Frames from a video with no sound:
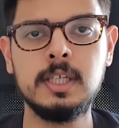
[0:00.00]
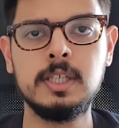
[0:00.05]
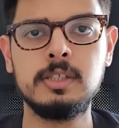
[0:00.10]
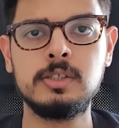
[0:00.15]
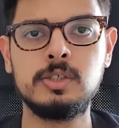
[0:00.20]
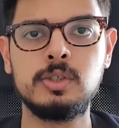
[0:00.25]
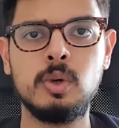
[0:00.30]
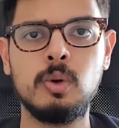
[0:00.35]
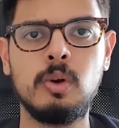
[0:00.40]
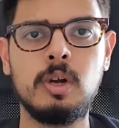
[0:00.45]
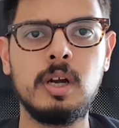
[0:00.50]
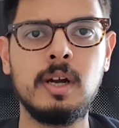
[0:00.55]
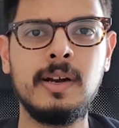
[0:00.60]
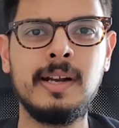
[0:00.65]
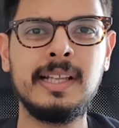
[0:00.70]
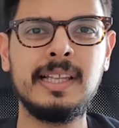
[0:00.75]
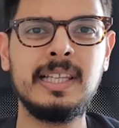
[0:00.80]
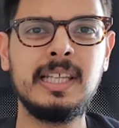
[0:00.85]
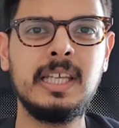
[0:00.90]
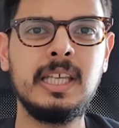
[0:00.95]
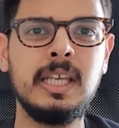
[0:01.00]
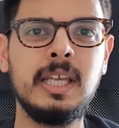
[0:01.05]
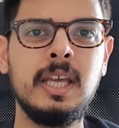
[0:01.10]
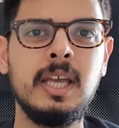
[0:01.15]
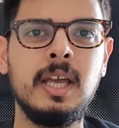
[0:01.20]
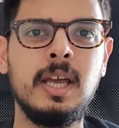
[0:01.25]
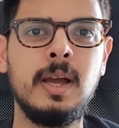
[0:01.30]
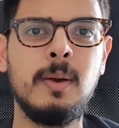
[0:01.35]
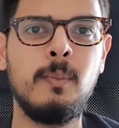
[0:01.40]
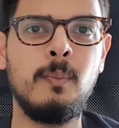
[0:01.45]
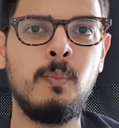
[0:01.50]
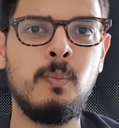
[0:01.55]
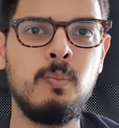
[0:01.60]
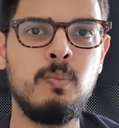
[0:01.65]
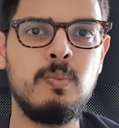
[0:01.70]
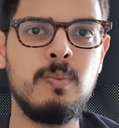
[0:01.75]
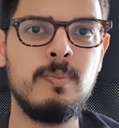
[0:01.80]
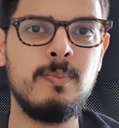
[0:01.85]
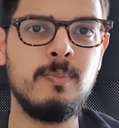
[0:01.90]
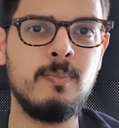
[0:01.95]
So currently,
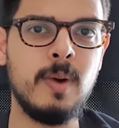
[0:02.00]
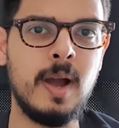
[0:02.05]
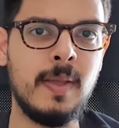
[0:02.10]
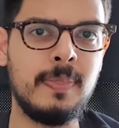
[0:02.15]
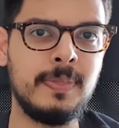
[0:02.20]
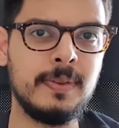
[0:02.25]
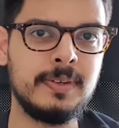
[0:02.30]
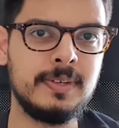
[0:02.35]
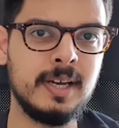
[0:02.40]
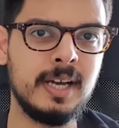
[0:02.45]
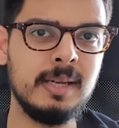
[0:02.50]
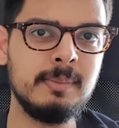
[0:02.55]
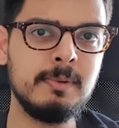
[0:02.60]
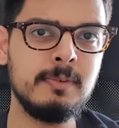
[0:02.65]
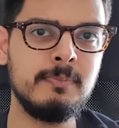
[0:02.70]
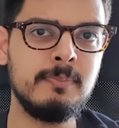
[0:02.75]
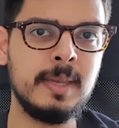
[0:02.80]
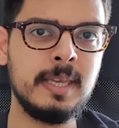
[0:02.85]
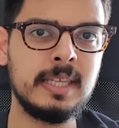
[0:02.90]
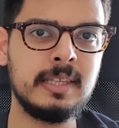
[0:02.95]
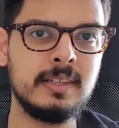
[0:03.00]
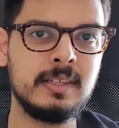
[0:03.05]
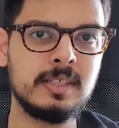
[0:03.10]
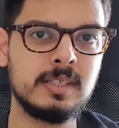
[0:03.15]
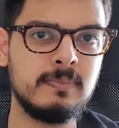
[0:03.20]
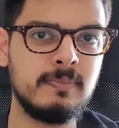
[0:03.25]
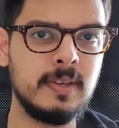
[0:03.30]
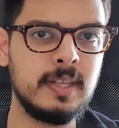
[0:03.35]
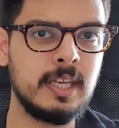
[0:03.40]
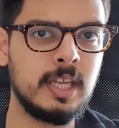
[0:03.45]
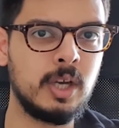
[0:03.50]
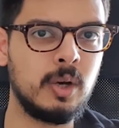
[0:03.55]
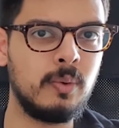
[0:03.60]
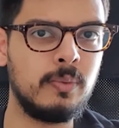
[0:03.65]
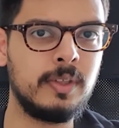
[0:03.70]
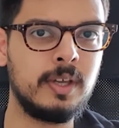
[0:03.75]
at the time of making this video,